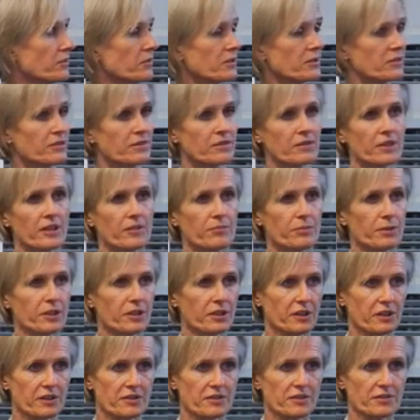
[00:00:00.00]
We also have
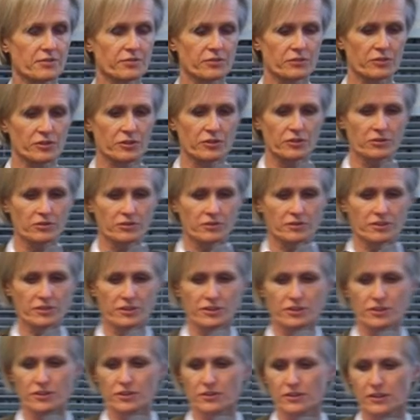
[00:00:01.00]
precursors for neural
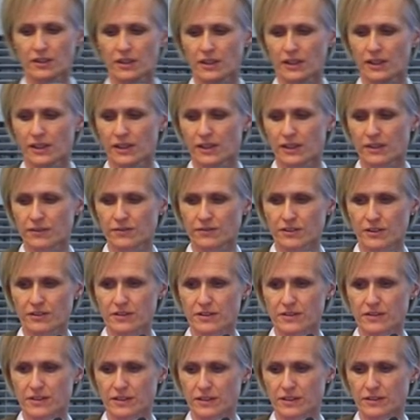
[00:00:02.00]
tissue and
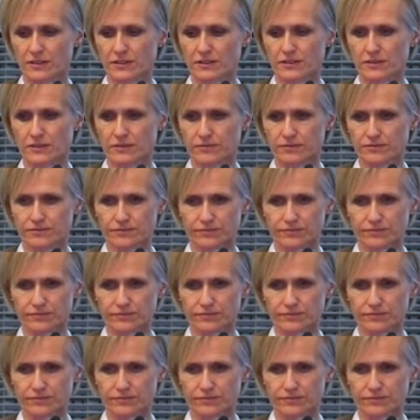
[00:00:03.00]
various others.